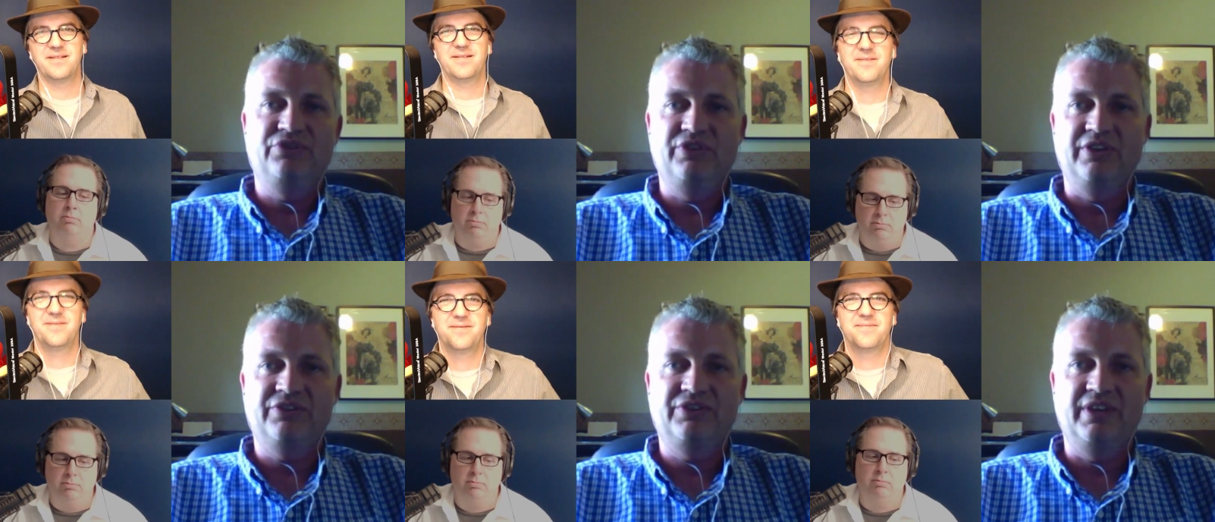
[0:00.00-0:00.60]
Speaker 1: It's
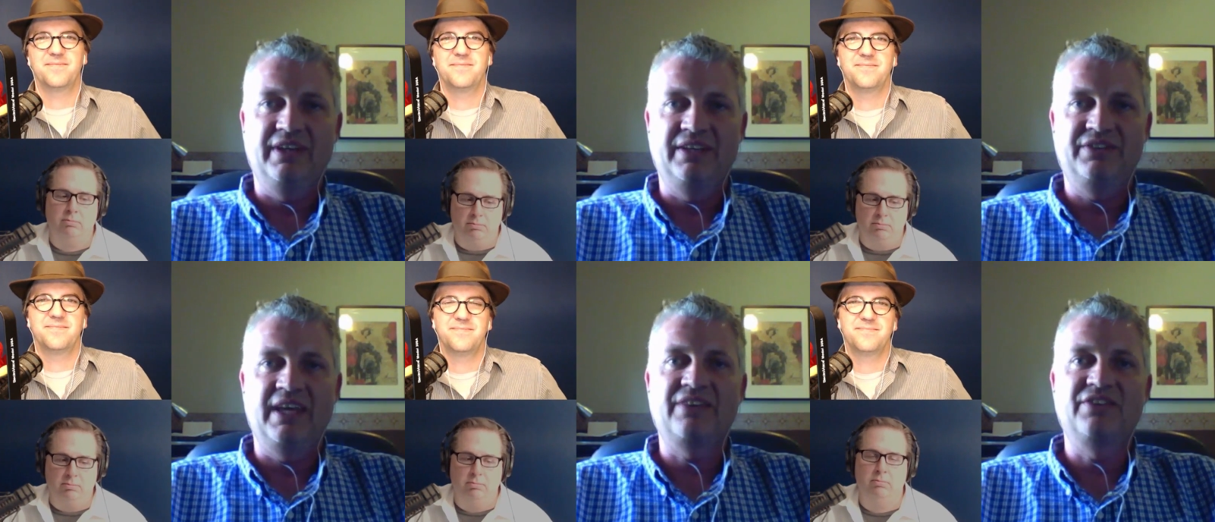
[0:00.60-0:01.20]
just uh,
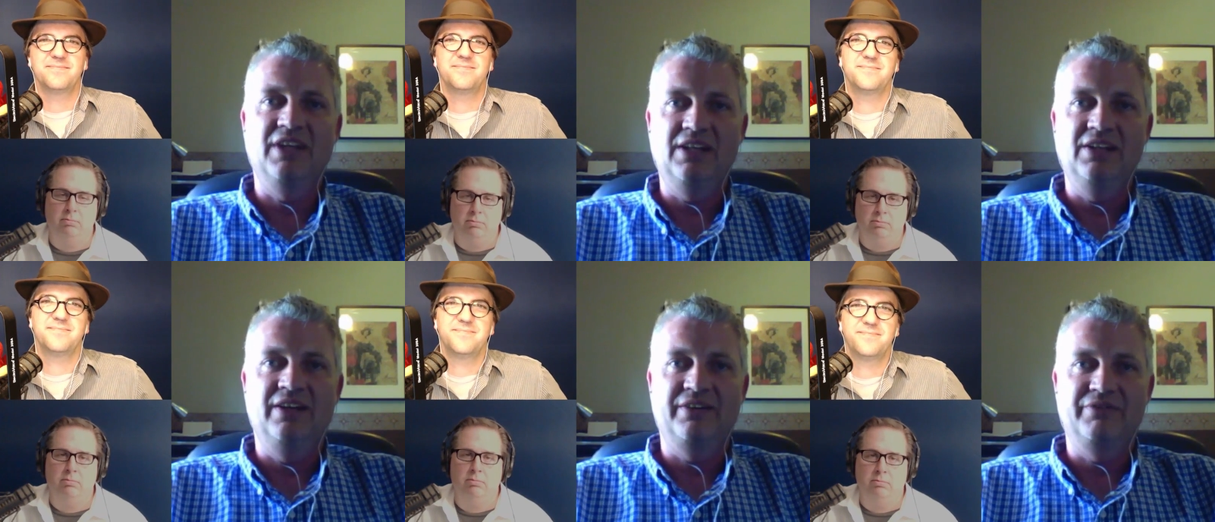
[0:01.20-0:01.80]
it takes a
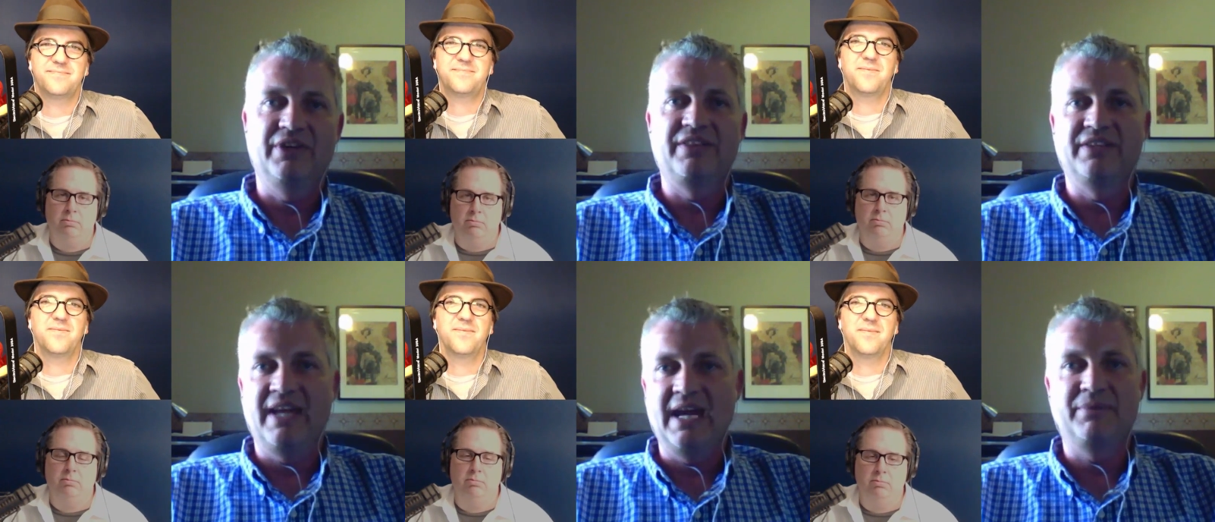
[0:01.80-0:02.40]
lot longer for
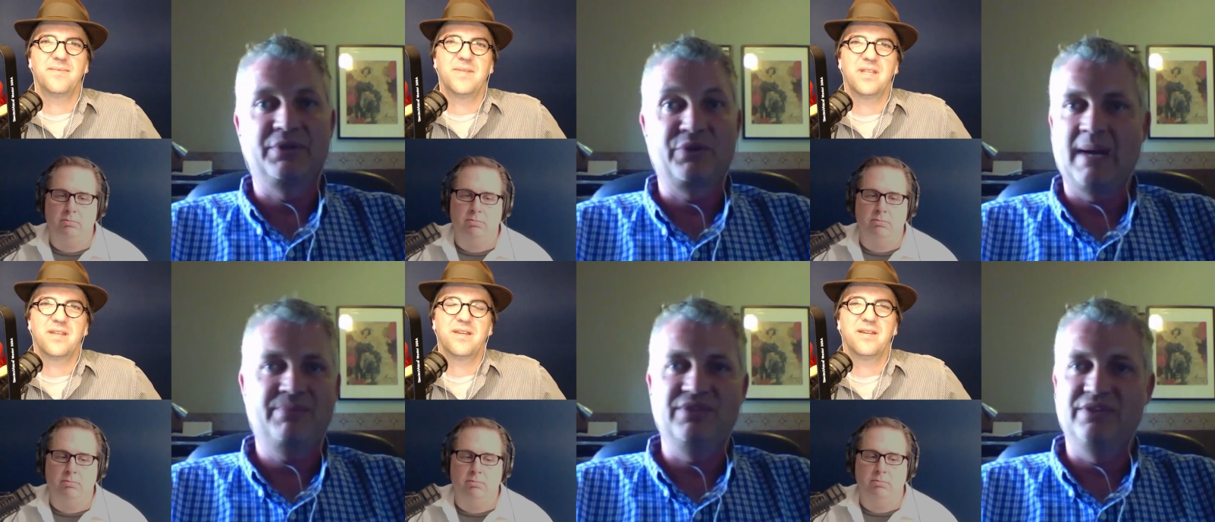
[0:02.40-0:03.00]
anything to happen.
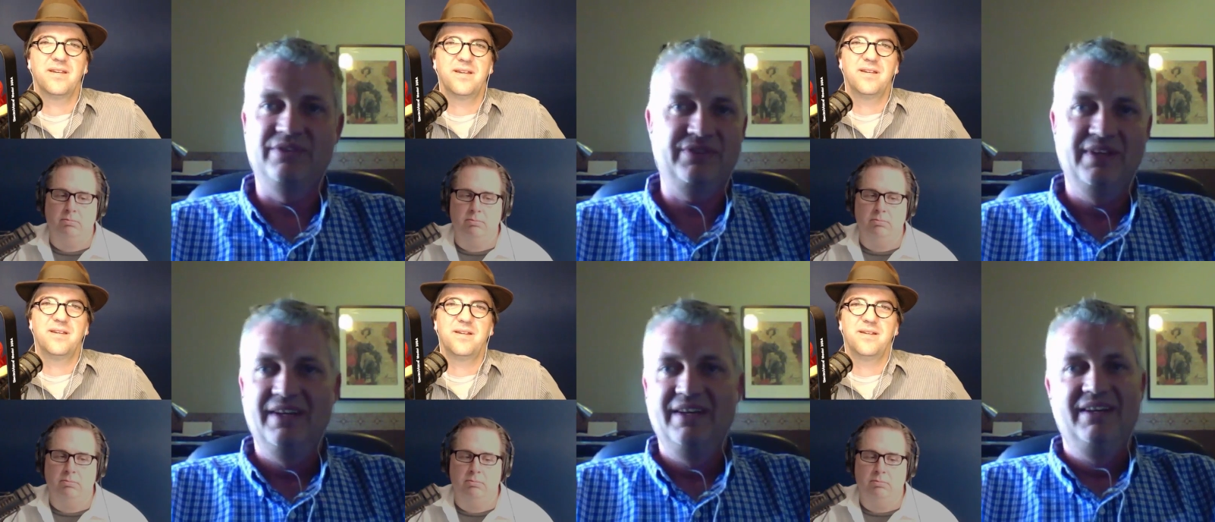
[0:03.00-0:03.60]
Craps
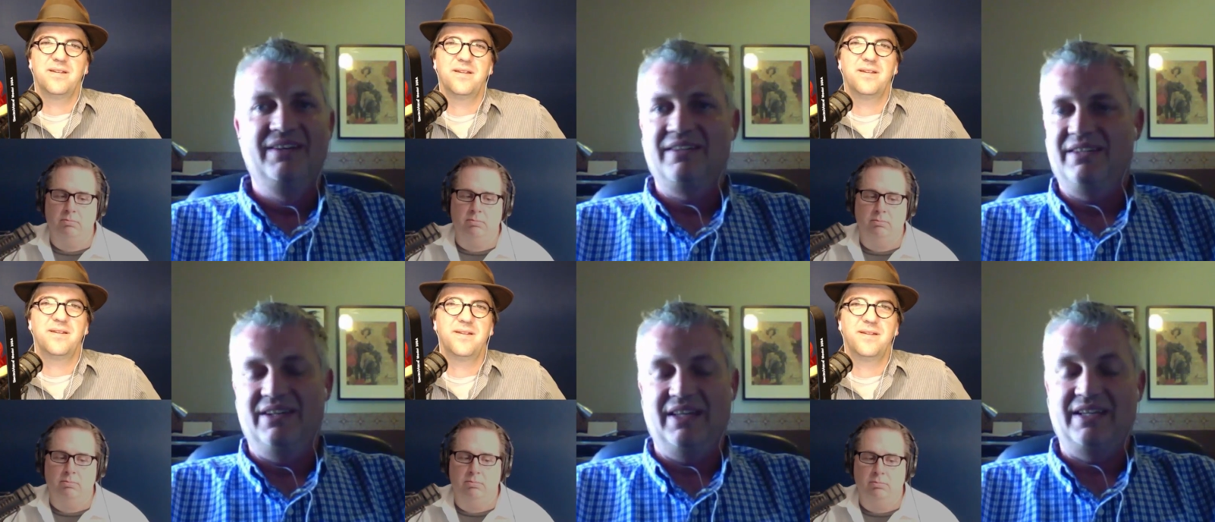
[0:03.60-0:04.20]
is
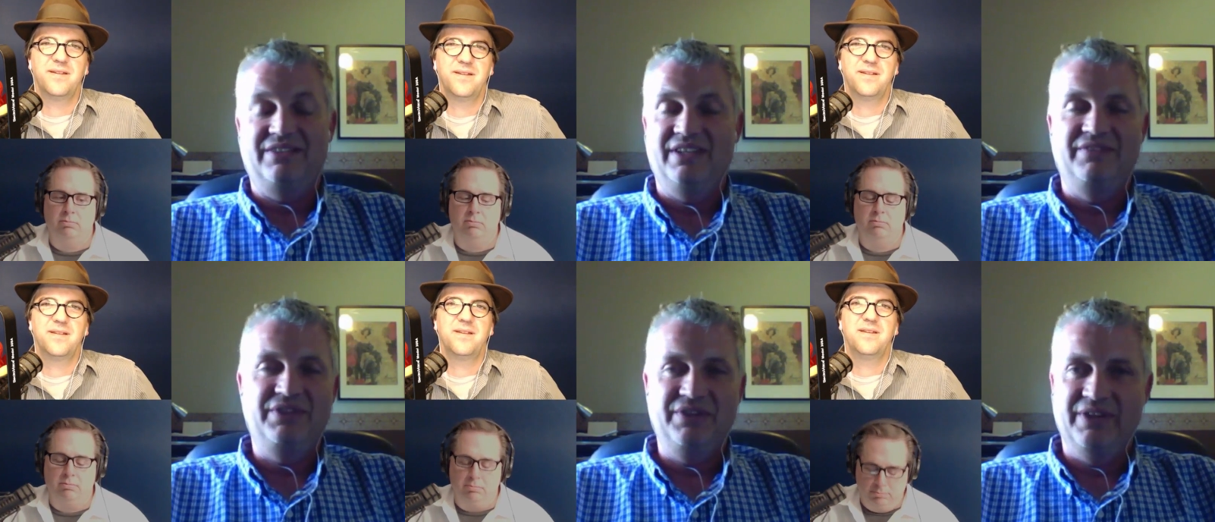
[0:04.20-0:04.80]
you know, like I
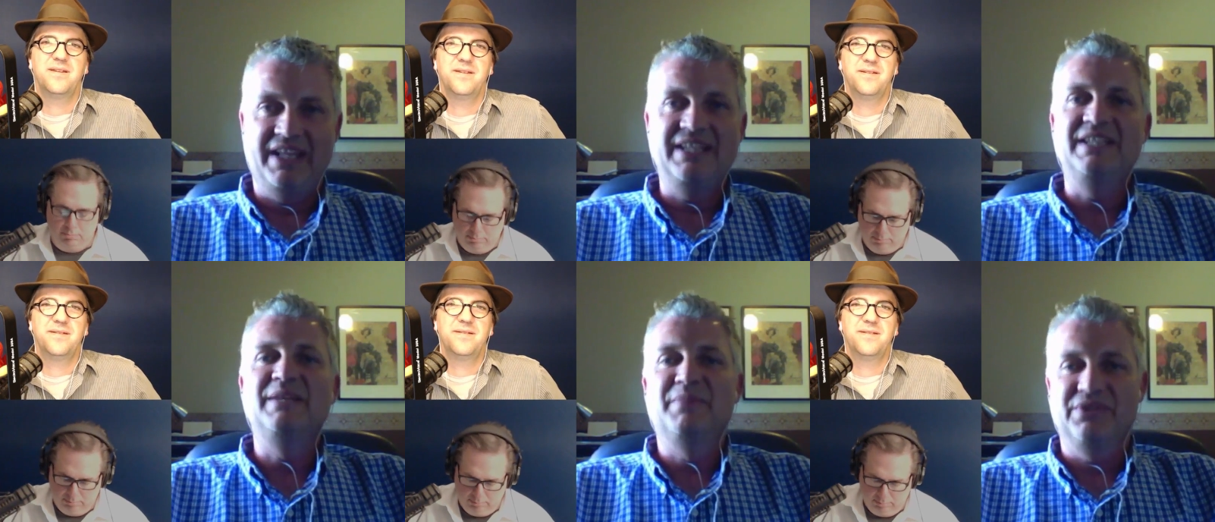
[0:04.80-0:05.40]
said, if you're an
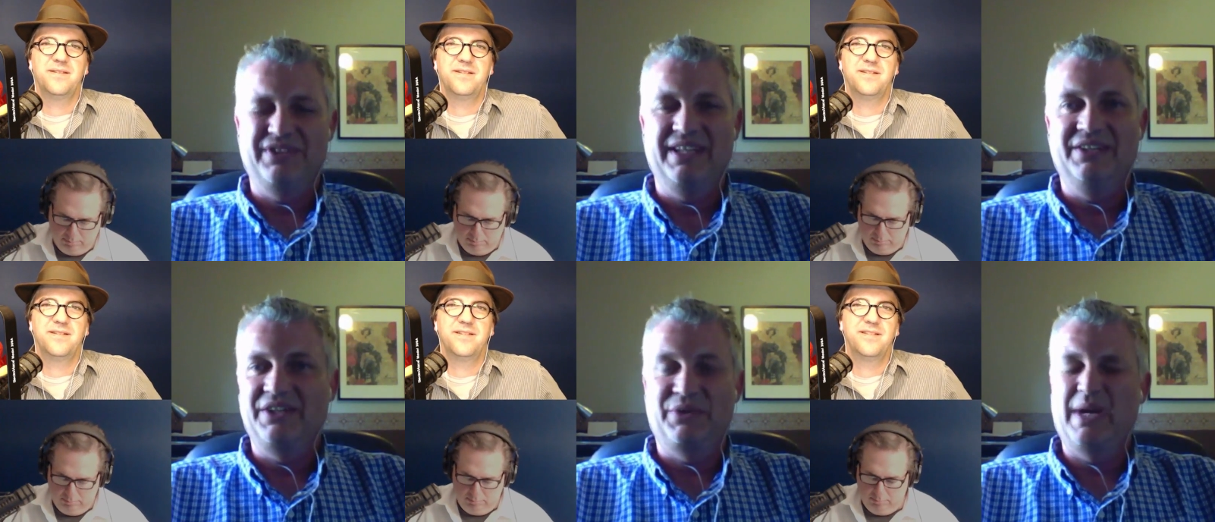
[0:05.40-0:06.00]
ADD
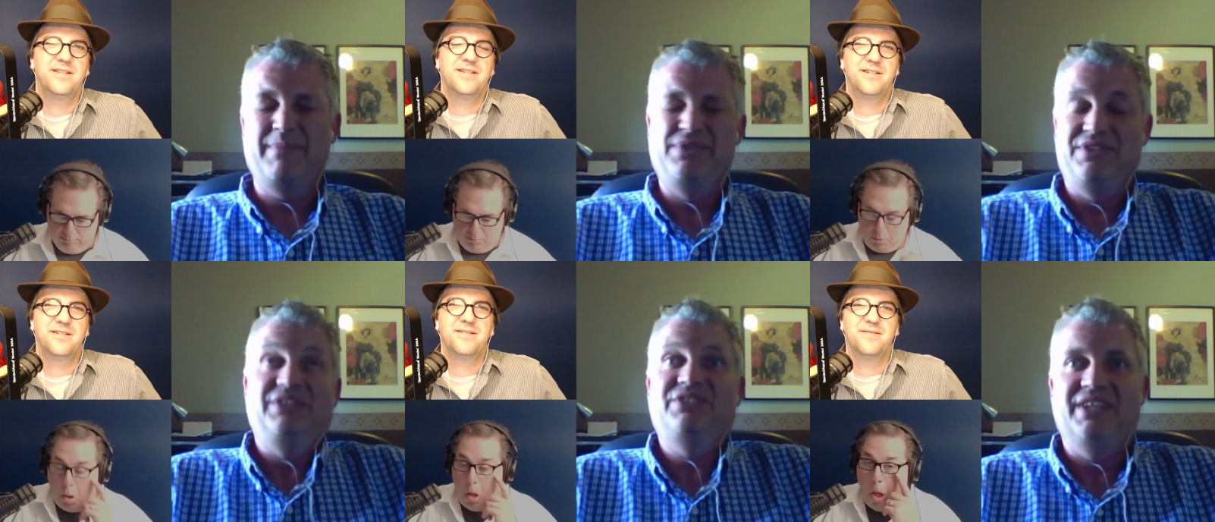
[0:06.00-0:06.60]
personality,
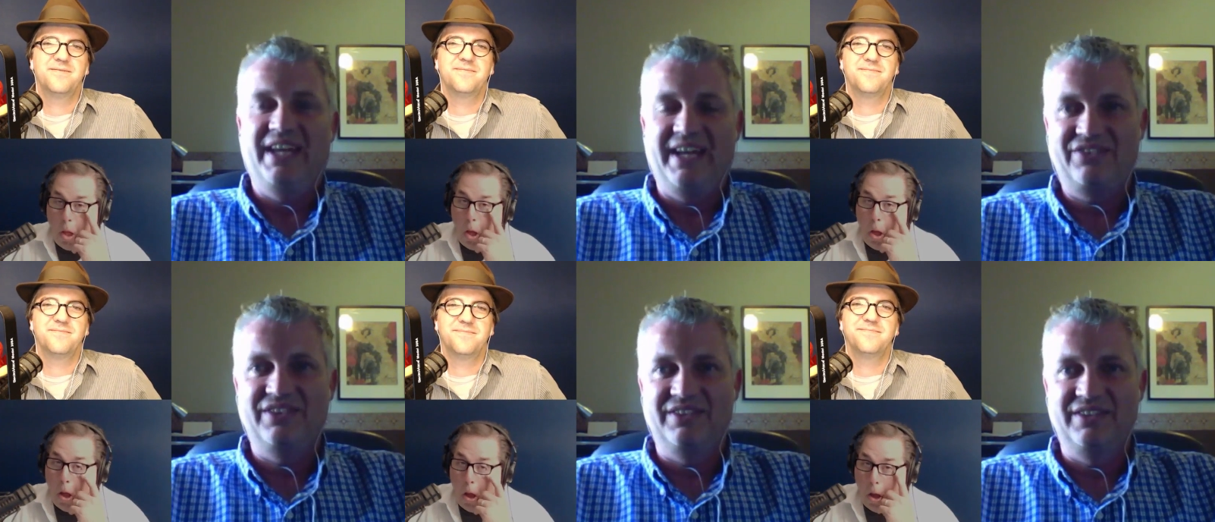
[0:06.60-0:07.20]
craps is instant
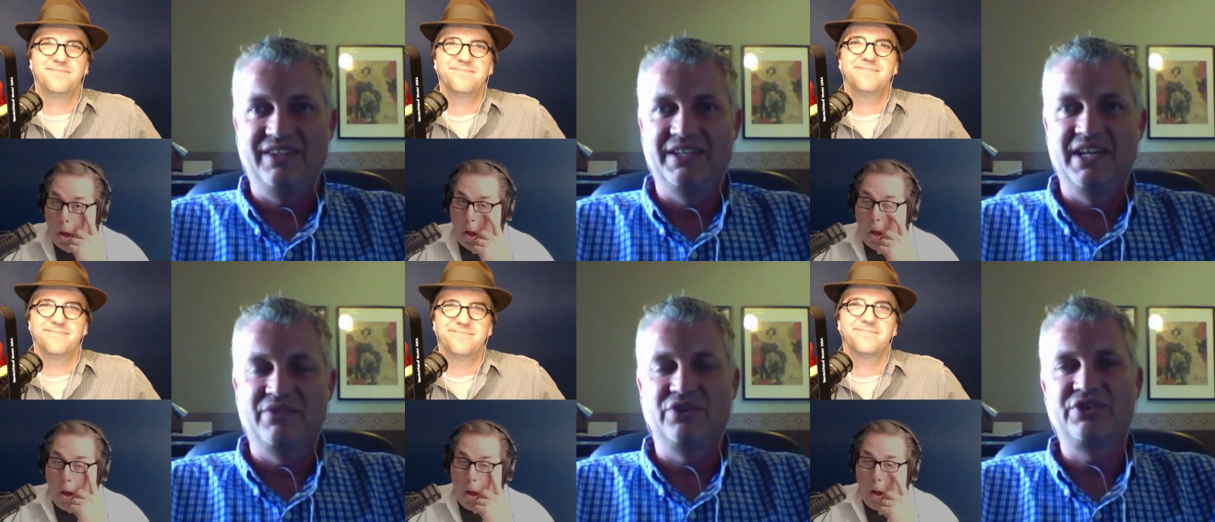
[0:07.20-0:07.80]
action.
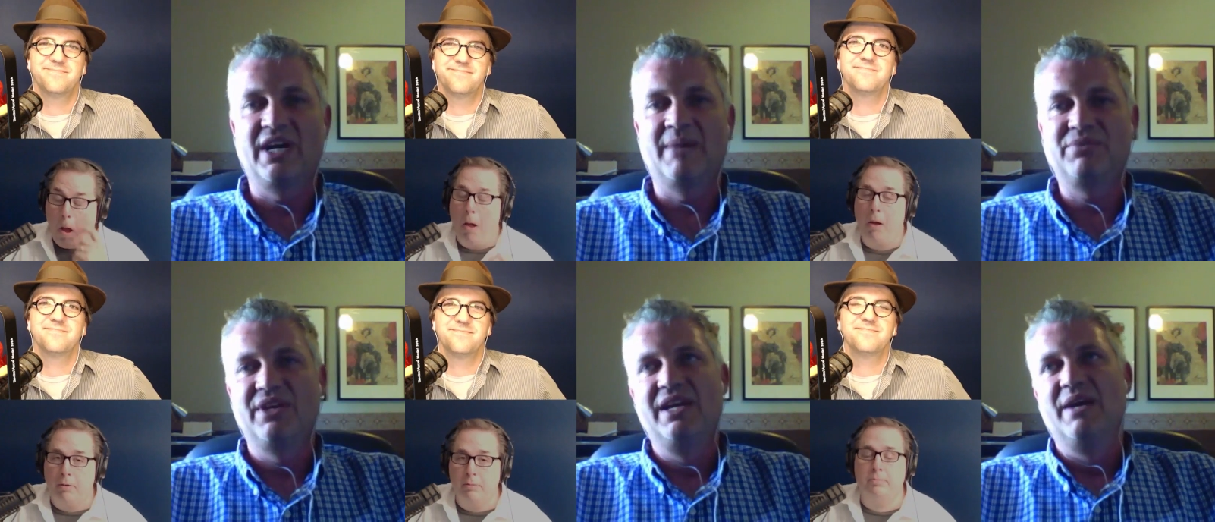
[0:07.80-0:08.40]
It never
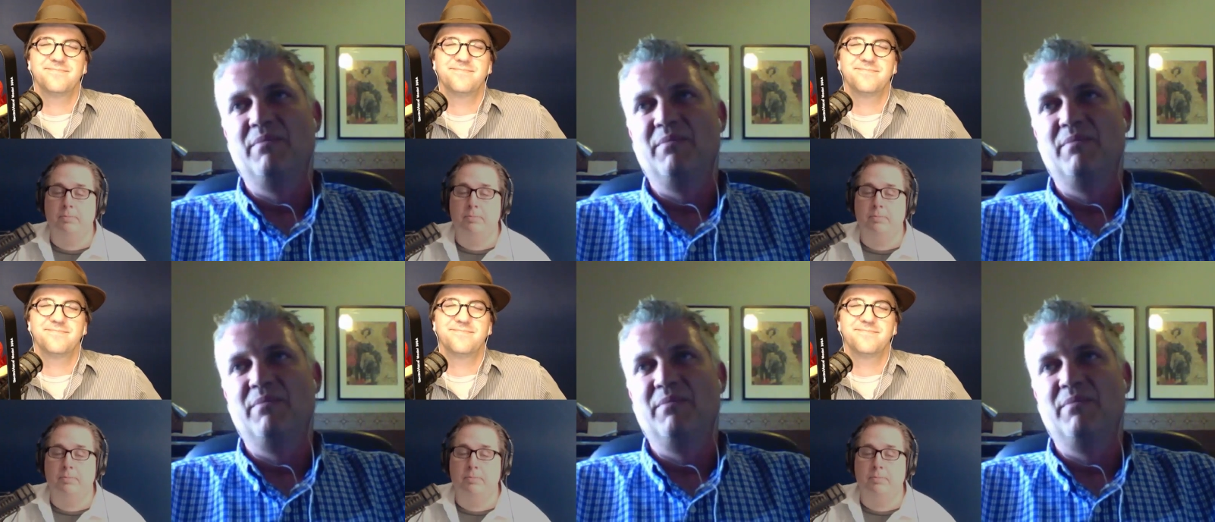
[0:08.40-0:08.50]
stops.